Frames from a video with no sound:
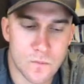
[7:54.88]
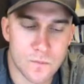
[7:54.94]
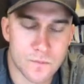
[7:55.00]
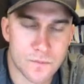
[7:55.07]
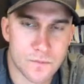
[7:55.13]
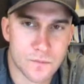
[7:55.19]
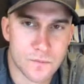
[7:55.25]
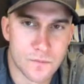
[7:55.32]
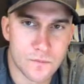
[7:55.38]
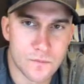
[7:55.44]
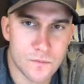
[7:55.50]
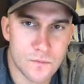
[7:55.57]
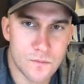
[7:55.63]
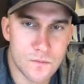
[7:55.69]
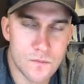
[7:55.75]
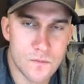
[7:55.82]

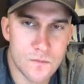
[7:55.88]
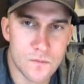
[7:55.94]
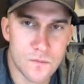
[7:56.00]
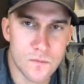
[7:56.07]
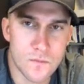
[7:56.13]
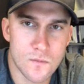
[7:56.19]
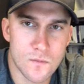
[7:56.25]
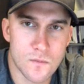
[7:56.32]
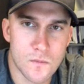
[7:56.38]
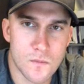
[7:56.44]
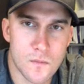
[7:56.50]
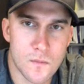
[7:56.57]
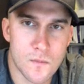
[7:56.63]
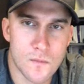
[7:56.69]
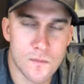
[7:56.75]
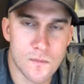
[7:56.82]

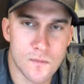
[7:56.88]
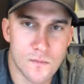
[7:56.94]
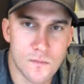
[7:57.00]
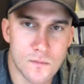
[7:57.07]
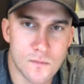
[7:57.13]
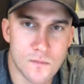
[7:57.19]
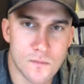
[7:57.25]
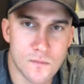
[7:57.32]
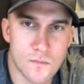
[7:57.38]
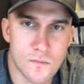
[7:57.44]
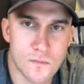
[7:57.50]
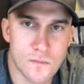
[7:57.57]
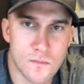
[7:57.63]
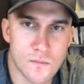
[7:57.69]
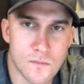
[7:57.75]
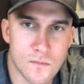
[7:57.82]

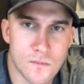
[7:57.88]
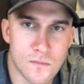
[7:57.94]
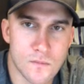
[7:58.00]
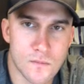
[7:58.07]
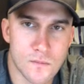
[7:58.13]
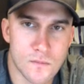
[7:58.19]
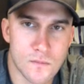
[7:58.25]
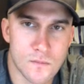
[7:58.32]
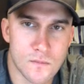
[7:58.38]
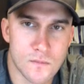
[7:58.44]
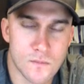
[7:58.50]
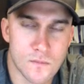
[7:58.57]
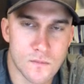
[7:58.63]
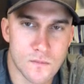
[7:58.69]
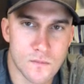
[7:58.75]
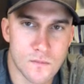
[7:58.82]

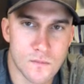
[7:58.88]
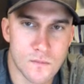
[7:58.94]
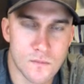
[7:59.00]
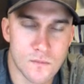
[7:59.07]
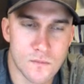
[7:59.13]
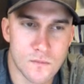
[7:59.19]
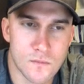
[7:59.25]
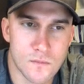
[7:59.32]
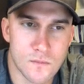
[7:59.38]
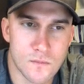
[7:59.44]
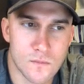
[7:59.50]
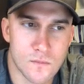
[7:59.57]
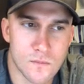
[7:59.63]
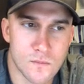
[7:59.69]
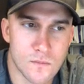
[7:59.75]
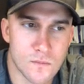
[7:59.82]

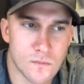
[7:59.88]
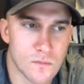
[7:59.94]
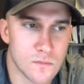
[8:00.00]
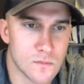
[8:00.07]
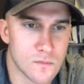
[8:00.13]
(not speaking)